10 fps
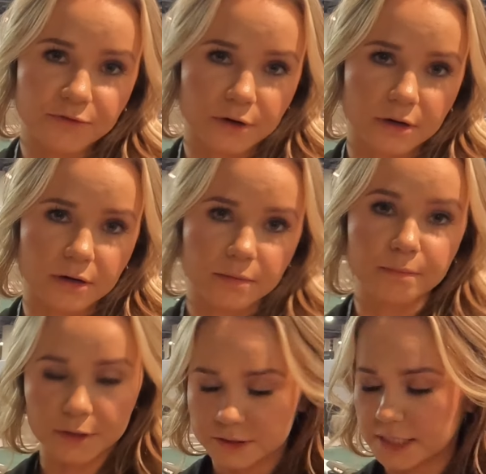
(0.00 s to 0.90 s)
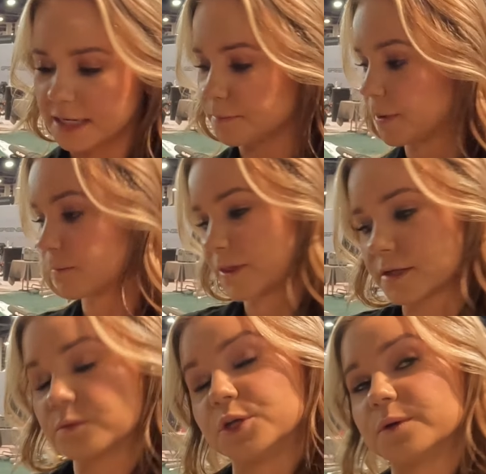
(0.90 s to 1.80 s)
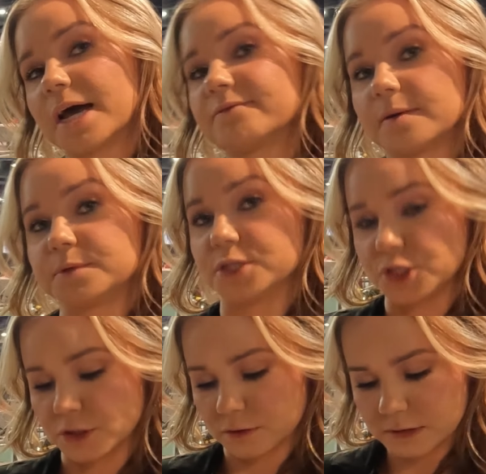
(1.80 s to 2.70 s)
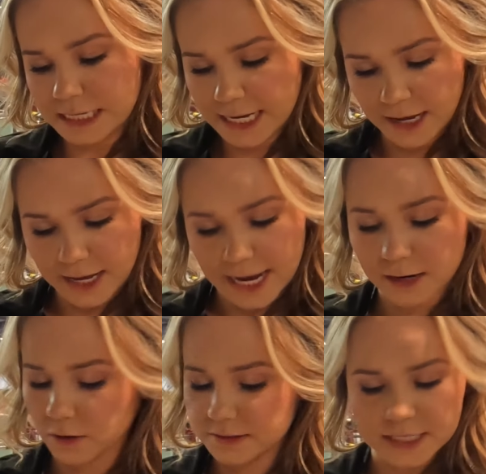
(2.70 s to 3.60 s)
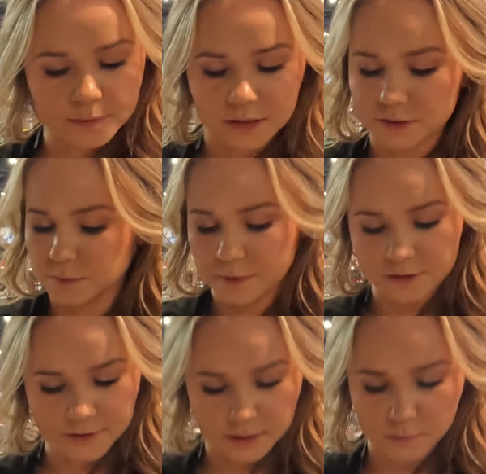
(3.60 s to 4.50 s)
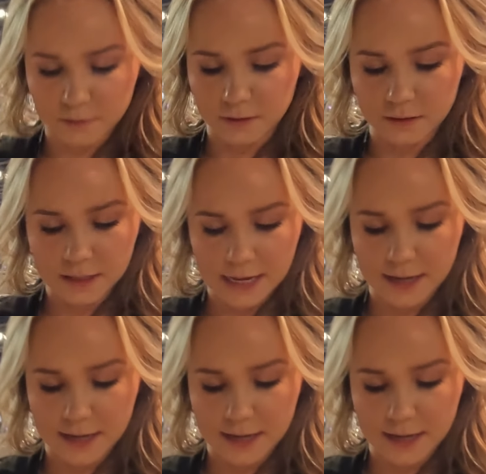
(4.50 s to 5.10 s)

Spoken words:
per seat, but with this one, you would have up to 2. And all the same colors would be available.